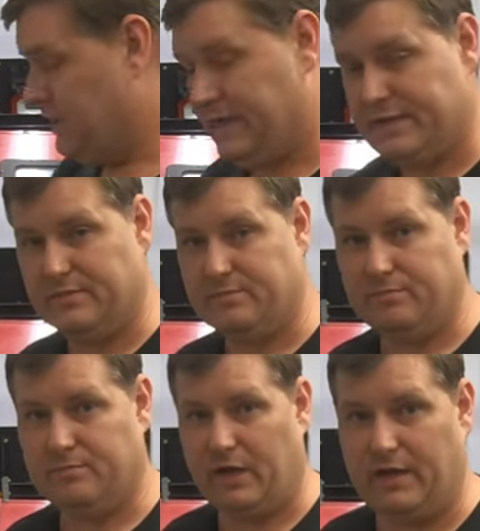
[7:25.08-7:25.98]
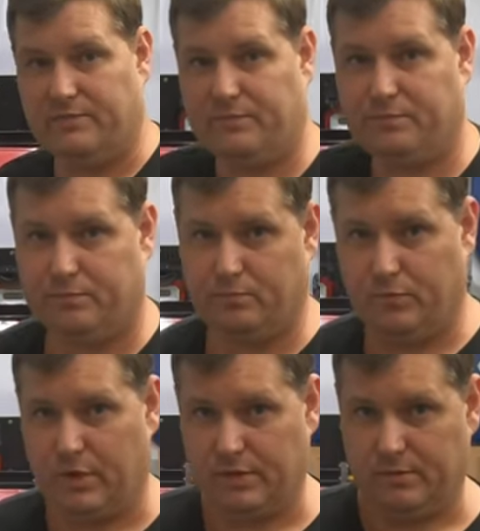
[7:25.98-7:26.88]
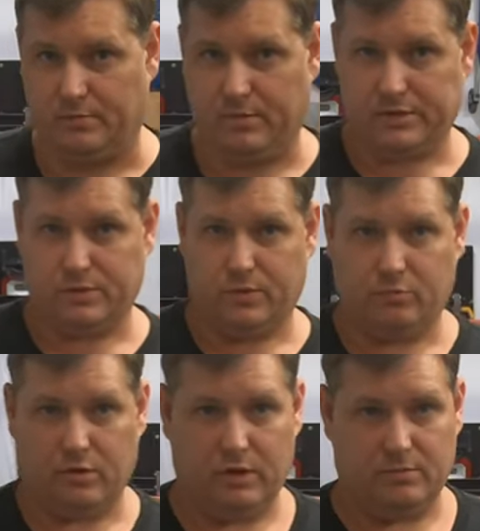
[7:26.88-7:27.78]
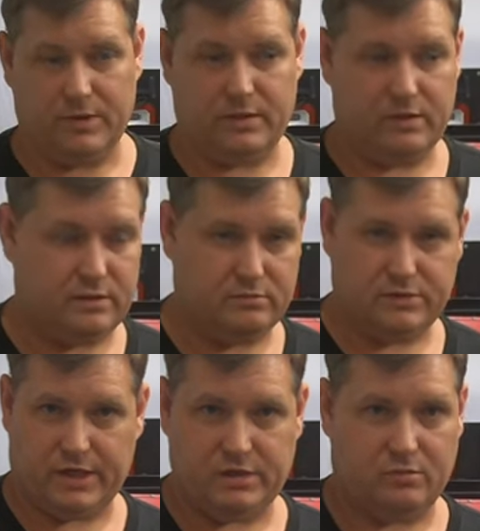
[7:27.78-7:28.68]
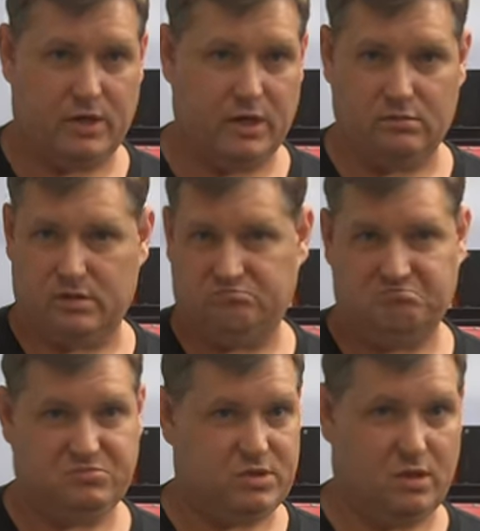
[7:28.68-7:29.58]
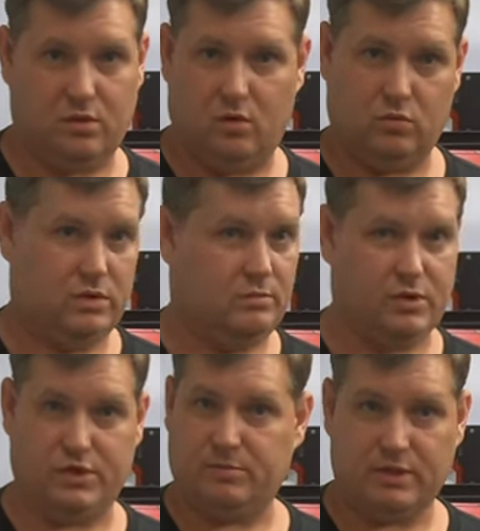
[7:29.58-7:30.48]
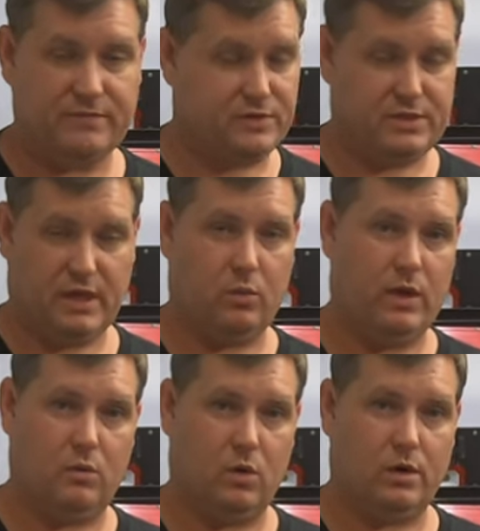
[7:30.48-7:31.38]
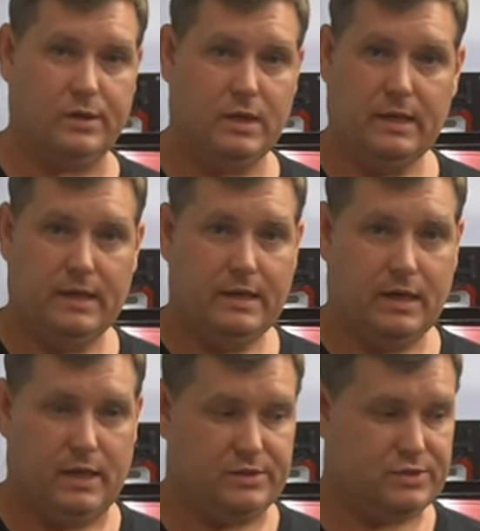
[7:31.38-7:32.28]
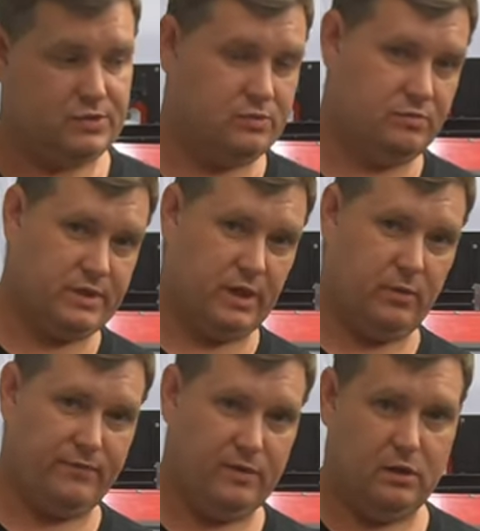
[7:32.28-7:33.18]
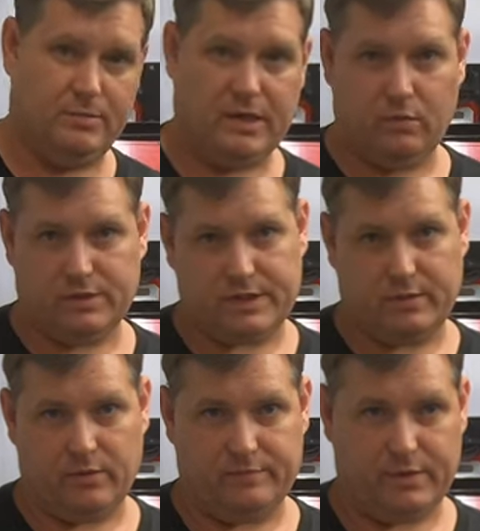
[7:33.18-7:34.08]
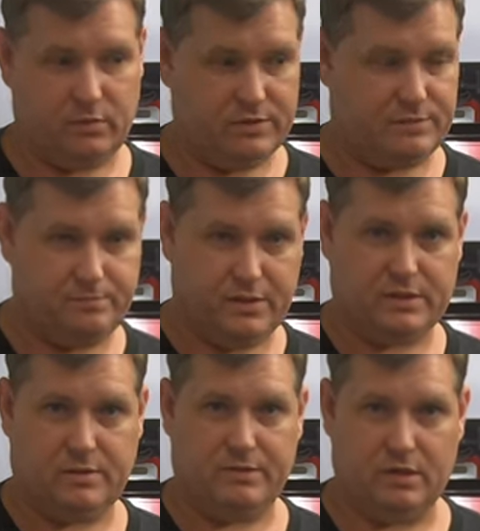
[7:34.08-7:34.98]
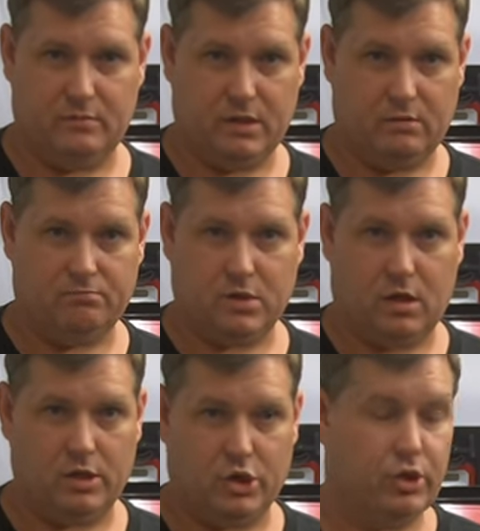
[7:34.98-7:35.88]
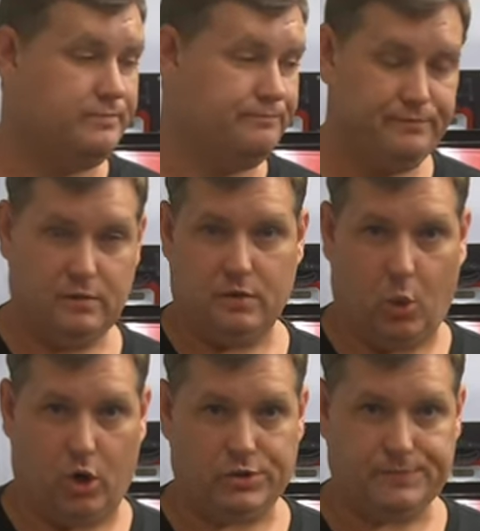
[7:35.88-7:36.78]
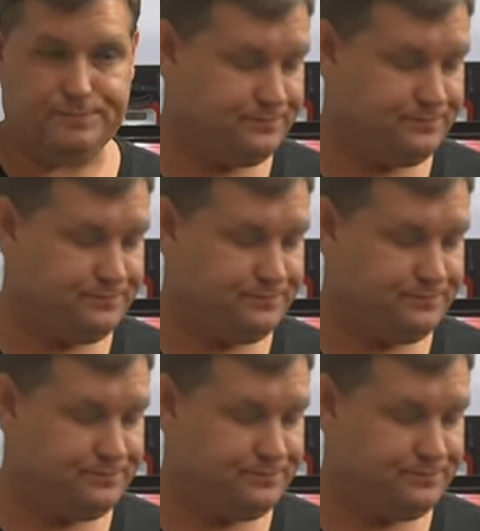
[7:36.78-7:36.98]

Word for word: I did, I have I messed with them a little bit and changed them around and saw no real appreciable difference in how well it worked. I just stay away from the little bitty ones, stay away from big ones, pick something in the middle, call it good, it works.